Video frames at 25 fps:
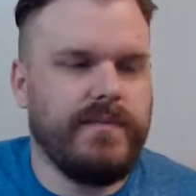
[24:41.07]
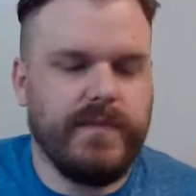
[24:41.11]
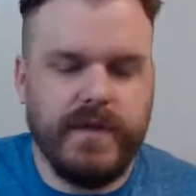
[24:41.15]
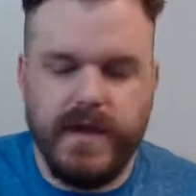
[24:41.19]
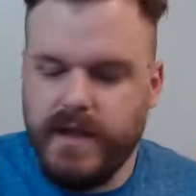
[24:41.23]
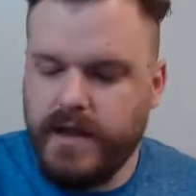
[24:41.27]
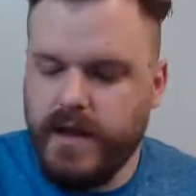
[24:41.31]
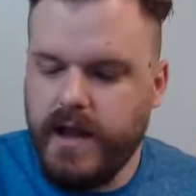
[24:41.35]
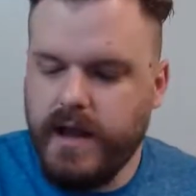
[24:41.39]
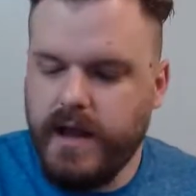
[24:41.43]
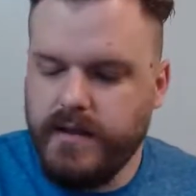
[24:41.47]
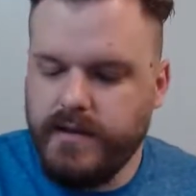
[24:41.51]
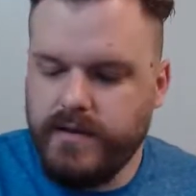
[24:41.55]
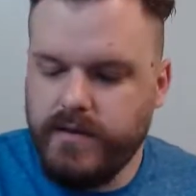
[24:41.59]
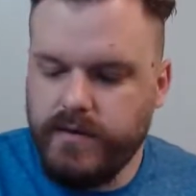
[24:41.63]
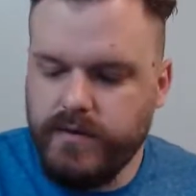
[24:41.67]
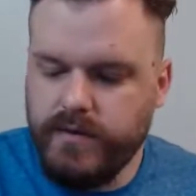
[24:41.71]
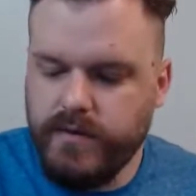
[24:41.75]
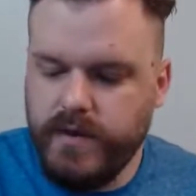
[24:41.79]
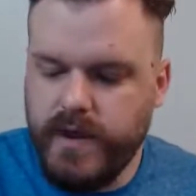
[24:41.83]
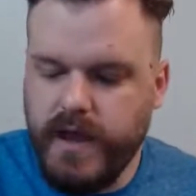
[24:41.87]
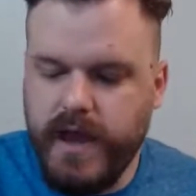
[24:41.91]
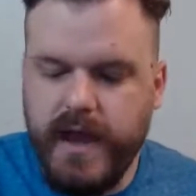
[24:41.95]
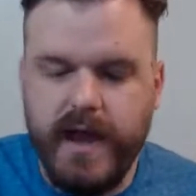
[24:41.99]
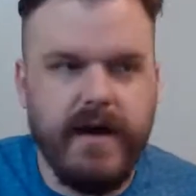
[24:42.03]
I
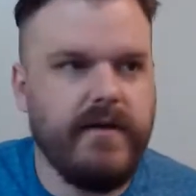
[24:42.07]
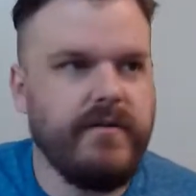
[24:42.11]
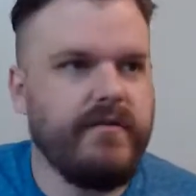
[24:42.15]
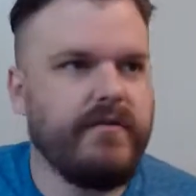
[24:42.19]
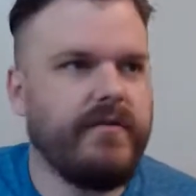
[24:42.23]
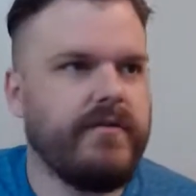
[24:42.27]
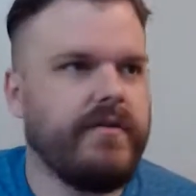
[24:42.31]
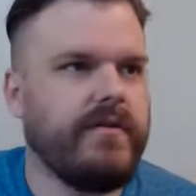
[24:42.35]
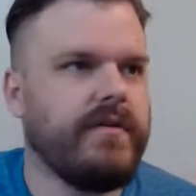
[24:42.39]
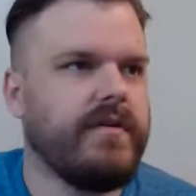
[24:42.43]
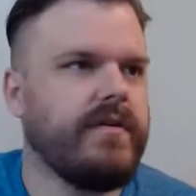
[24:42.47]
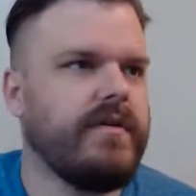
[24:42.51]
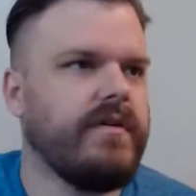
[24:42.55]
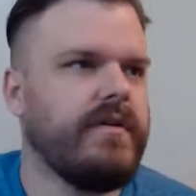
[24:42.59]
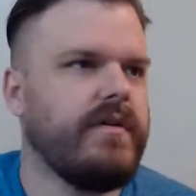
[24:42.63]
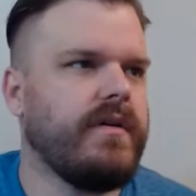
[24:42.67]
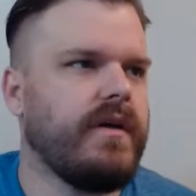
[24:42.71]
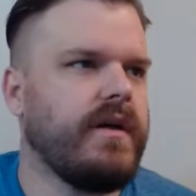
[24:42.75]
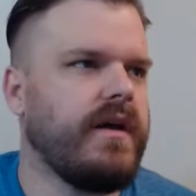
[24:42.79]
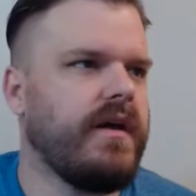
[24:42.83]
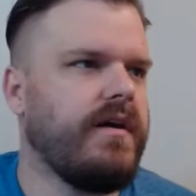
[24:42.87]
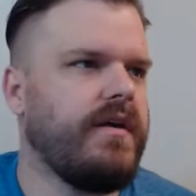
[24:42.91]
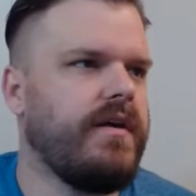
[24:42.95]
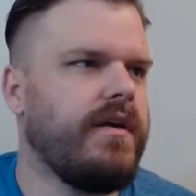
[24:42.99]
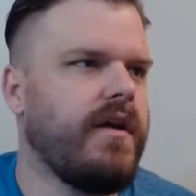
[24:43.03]
don't have
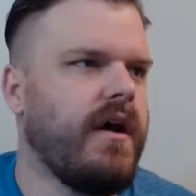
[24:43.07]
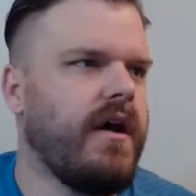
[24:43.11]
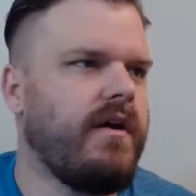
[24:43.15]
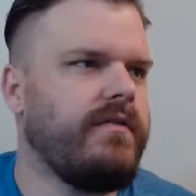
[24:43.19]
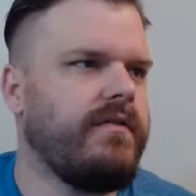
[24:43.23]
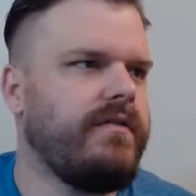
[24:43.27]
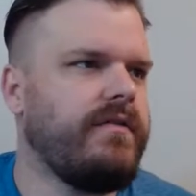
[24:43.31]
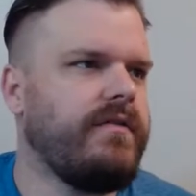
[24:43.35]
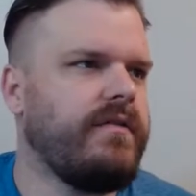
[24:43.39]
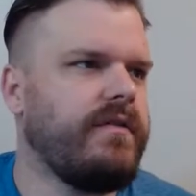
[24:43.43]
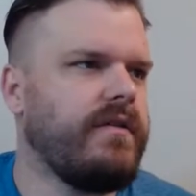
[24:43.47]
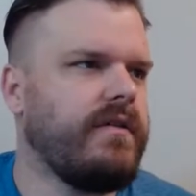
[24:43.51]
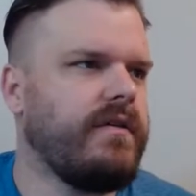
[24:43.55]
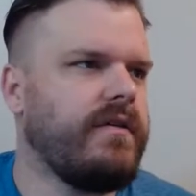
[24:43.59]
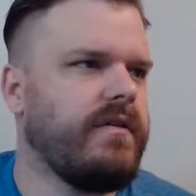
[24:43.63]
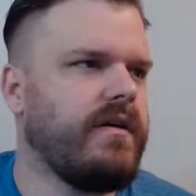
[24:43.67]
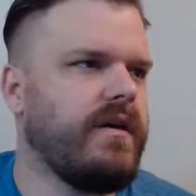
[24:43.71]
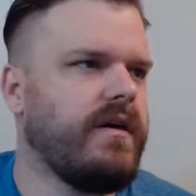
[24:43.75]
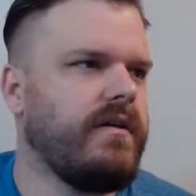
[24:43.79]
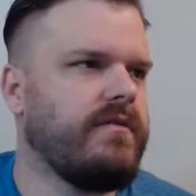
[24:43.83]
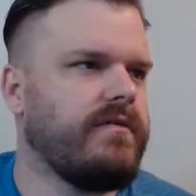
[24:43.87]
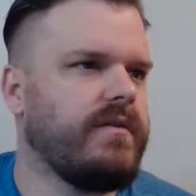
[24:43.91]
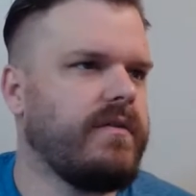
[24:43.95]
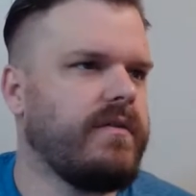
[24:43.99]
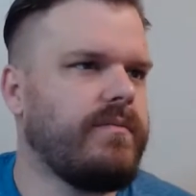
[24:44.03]
enough
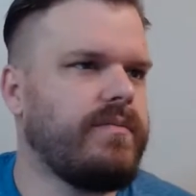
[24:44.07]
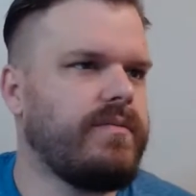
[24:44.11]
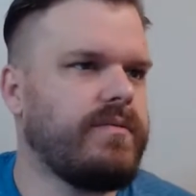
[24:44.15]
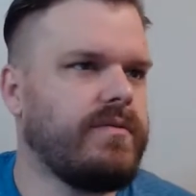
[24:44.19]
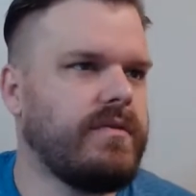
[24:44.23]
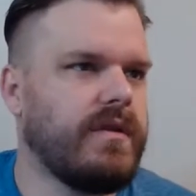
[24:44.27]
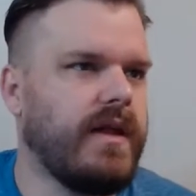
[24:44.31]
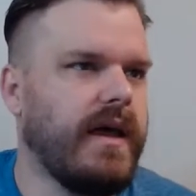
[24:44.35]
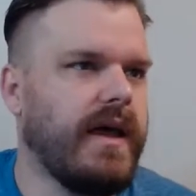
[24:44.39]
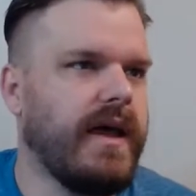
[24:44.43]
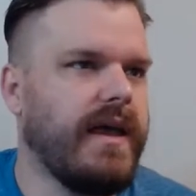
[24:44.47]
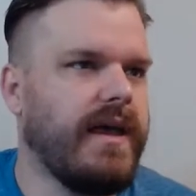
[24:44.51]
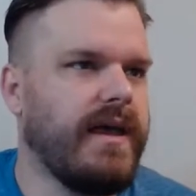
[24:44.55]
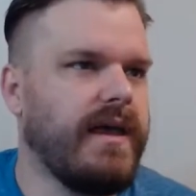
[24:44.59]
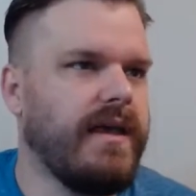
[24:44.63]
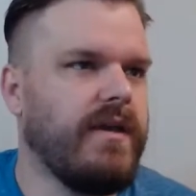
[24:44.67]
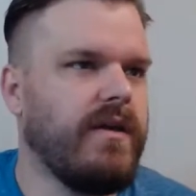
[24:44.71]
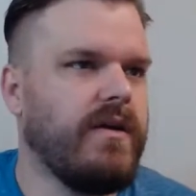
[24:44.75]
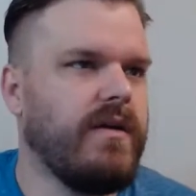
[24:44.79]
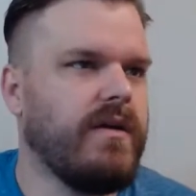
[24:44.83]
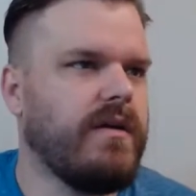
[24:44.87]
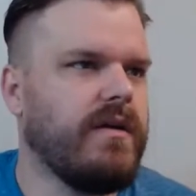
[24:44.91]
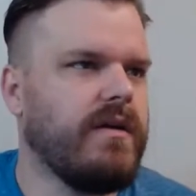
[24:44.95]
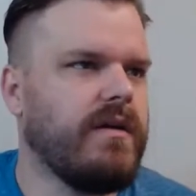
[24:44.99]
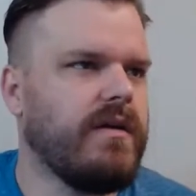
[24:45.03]
of a play
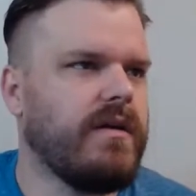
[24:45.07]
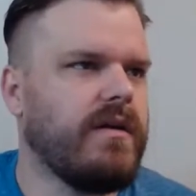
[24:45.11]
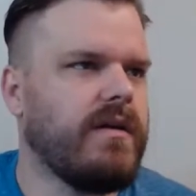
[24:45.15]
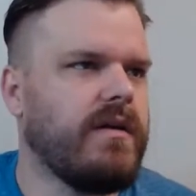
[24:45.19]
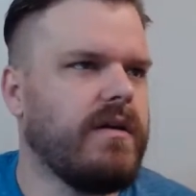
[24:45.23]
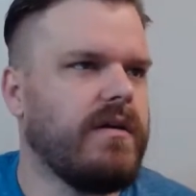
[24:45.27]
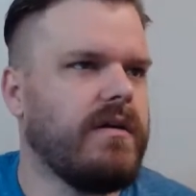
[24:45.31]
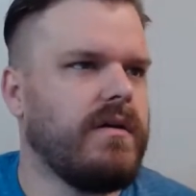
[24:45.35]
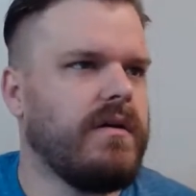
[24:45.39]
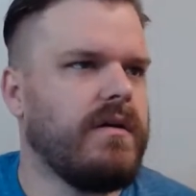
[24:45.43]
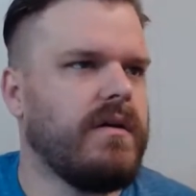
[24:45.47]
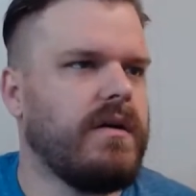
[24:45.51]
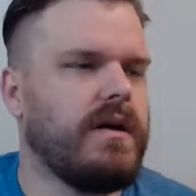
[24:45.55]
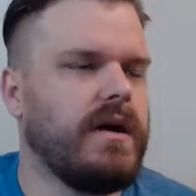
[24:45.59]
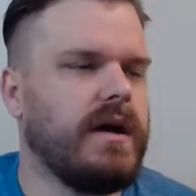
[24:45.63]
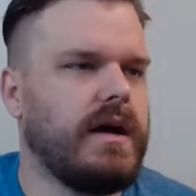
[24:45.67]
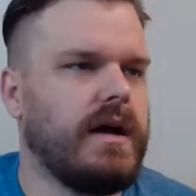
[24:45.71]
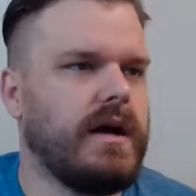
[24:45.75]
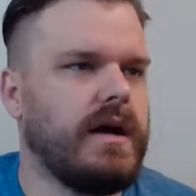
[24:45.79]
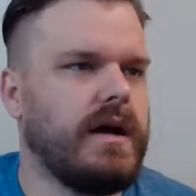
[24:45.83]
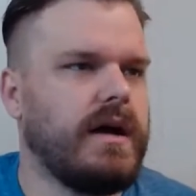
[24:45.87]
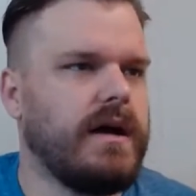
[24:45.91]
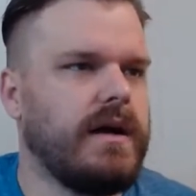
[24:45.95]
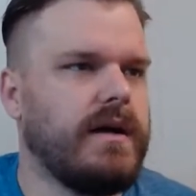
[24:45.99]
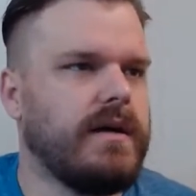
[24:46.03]
here.
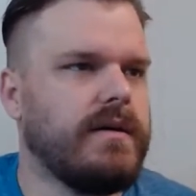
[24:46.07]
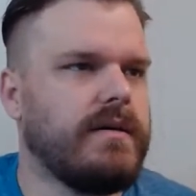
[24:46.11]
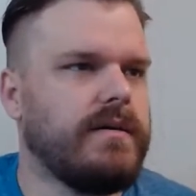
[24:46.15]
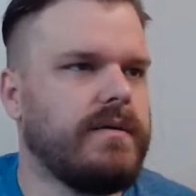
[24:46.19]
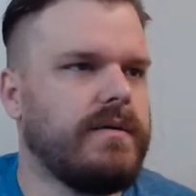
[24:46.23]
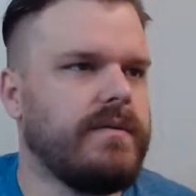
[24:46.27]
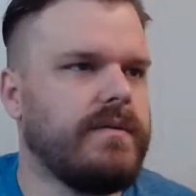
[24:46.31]
Yeah,